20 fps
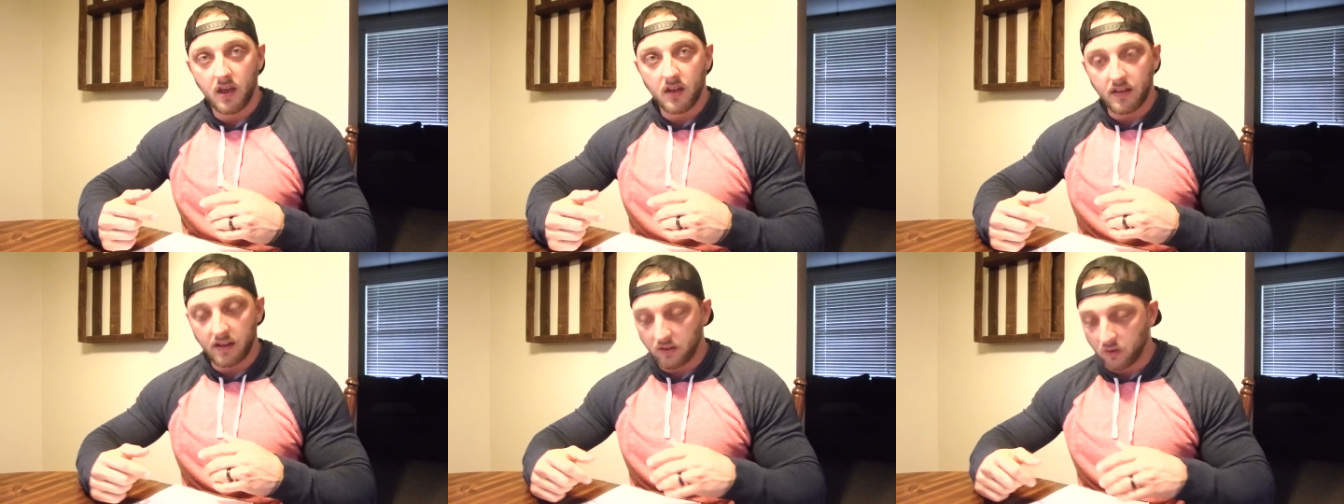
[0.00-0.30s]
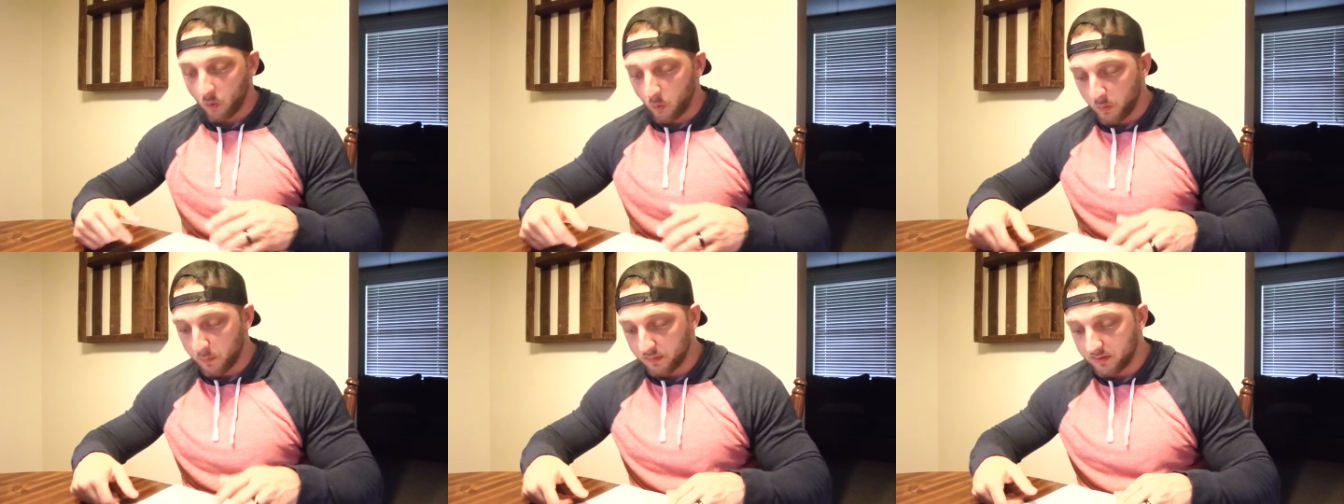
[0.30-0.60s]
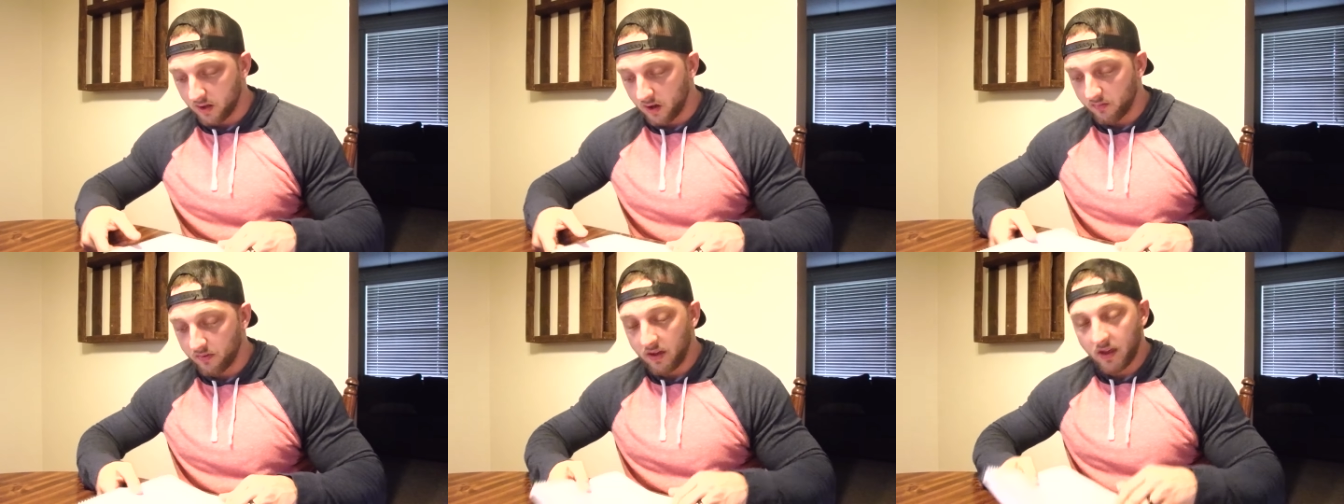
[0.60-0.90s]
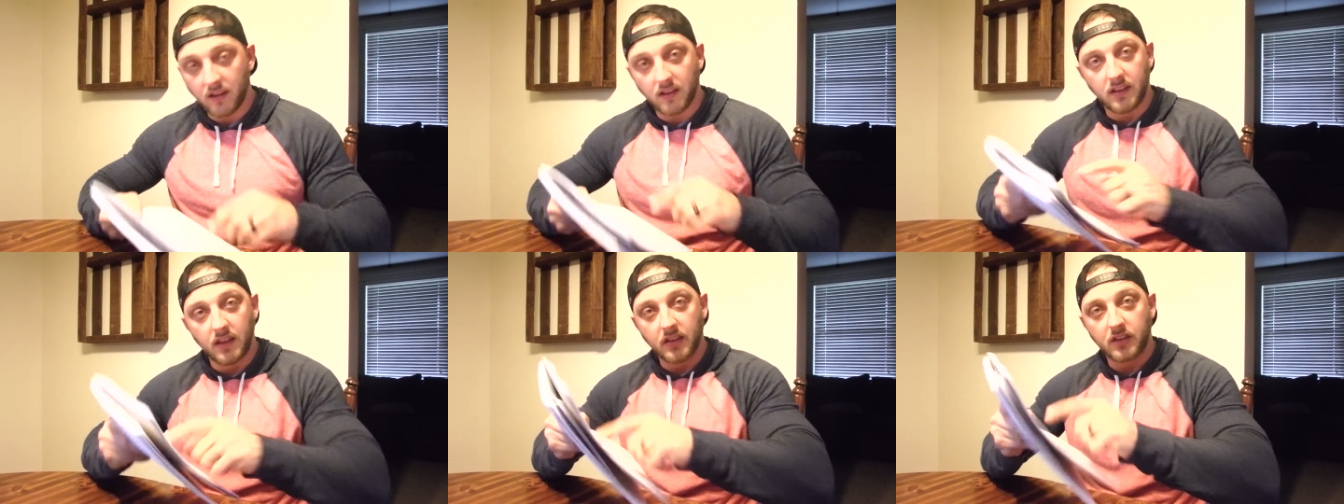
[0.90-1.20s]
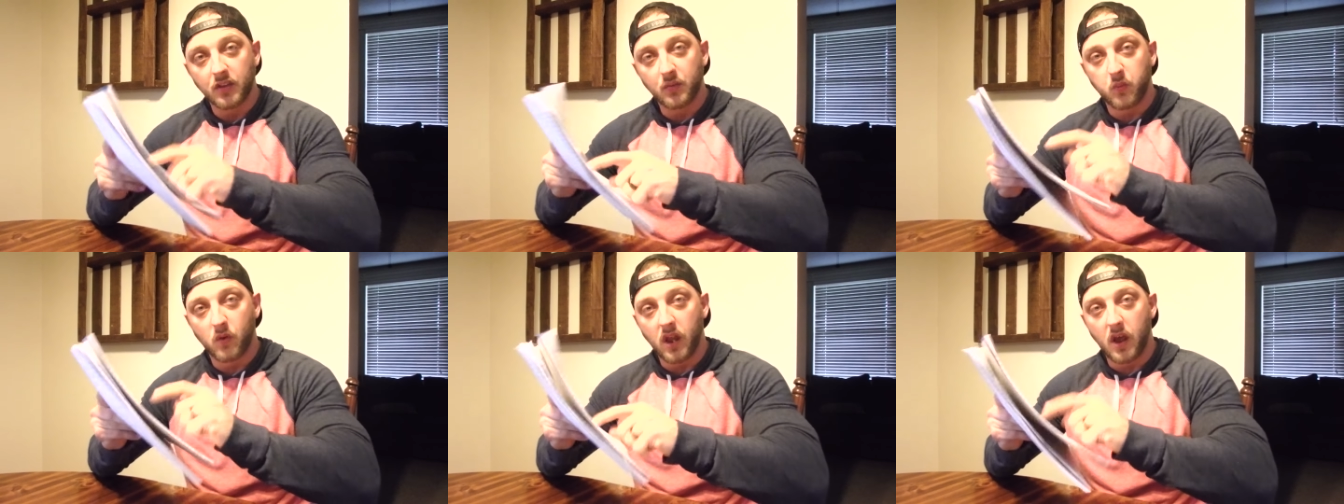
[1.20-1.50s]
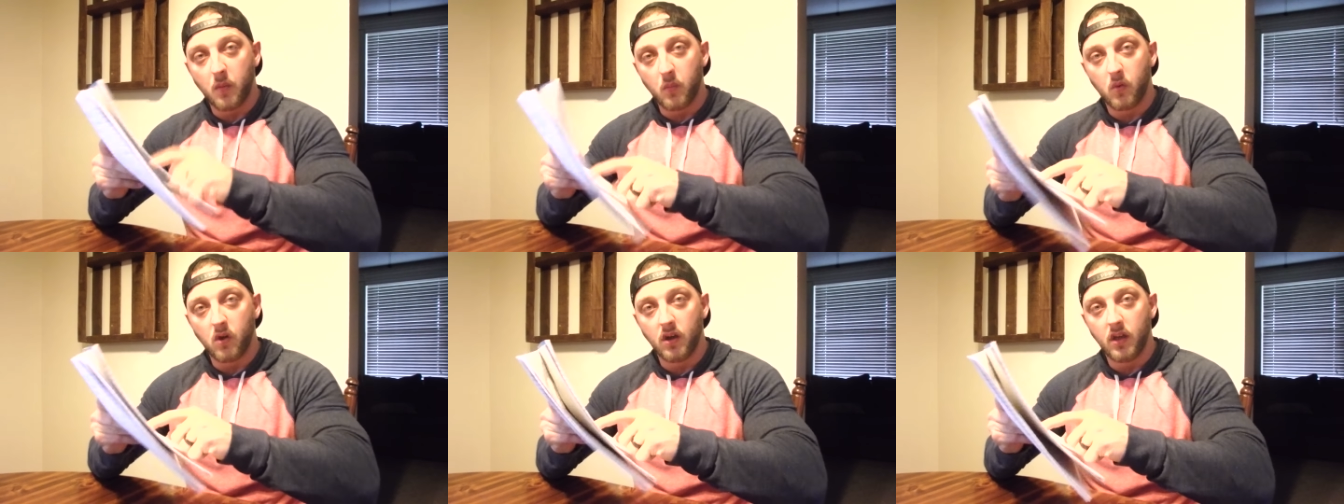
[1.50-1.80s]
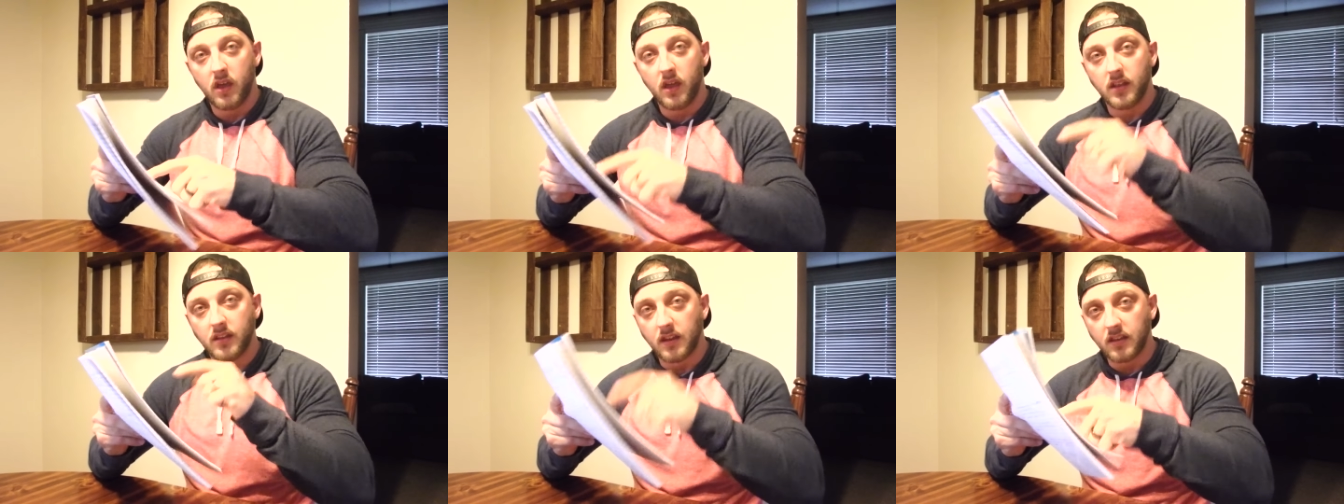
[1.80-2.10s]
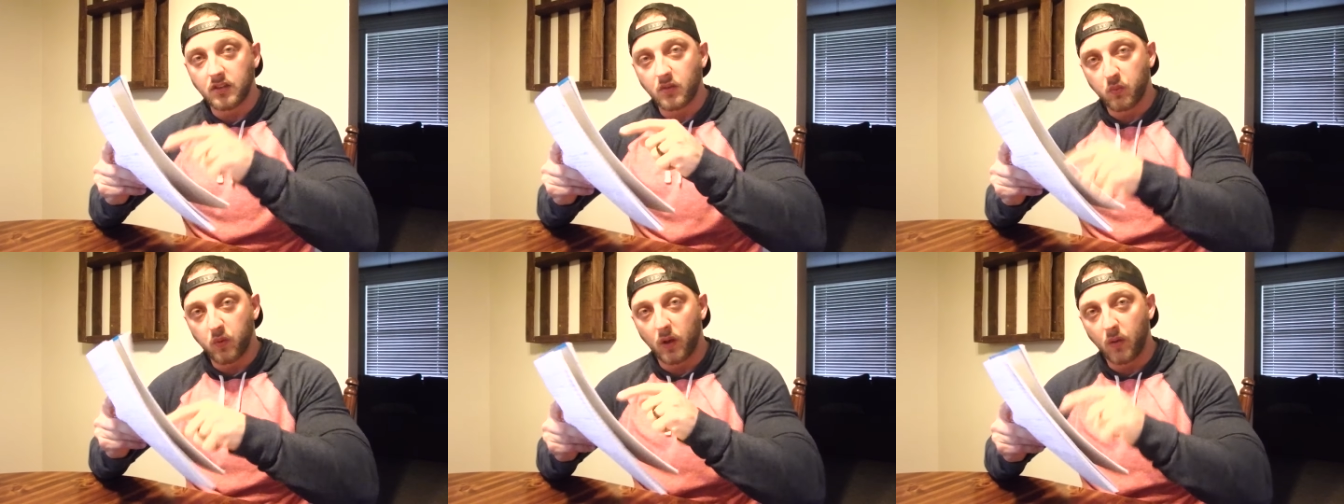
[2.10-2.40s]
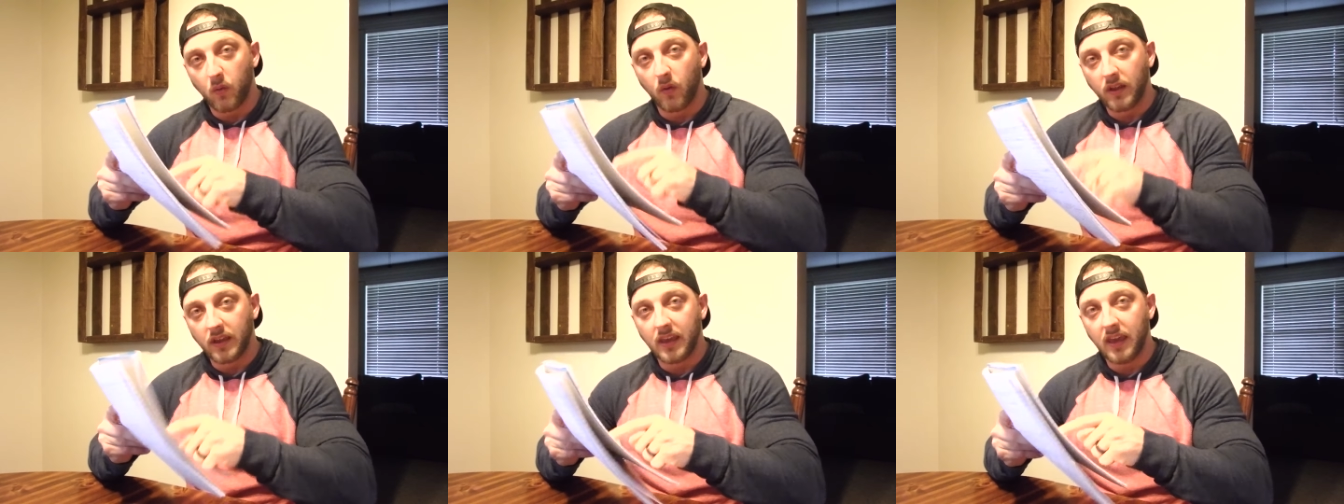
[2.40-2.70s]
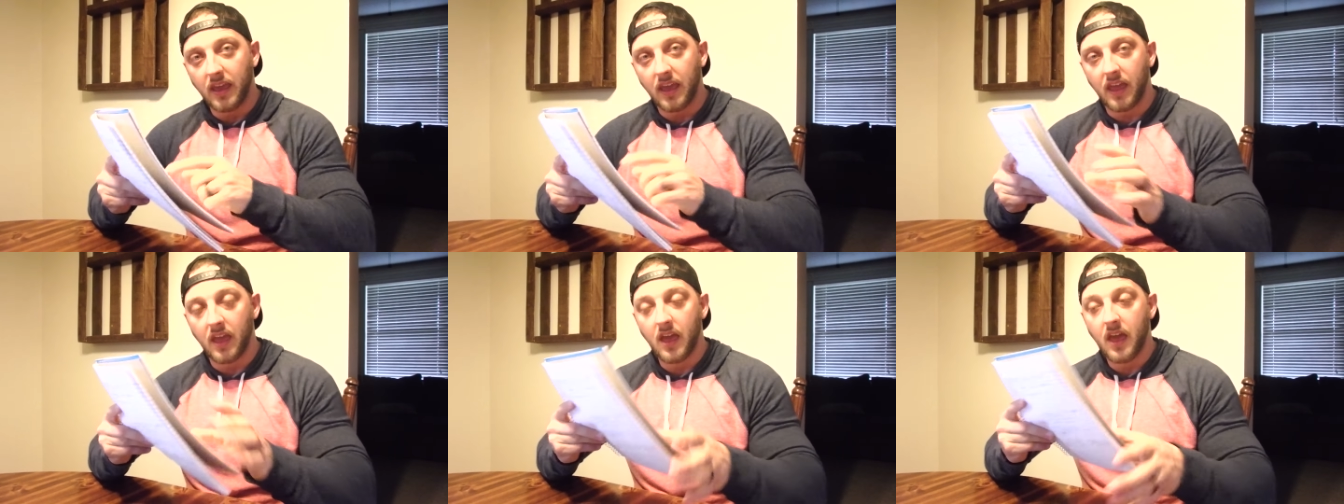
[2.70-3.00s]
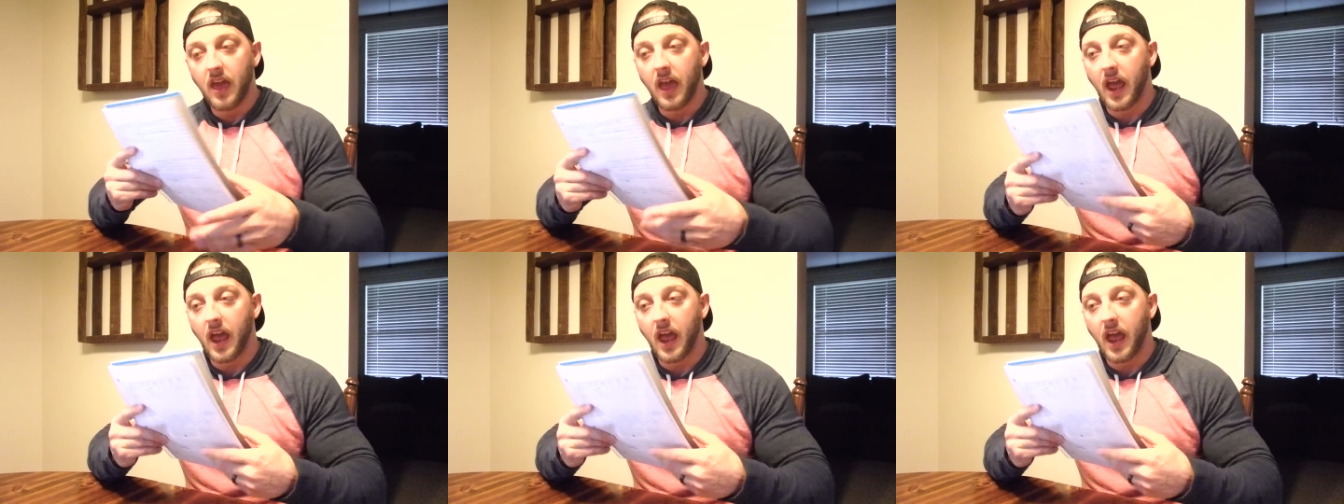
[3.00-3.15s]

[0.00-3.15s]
They told themselves, this is what I want, this is what I'm gonna get,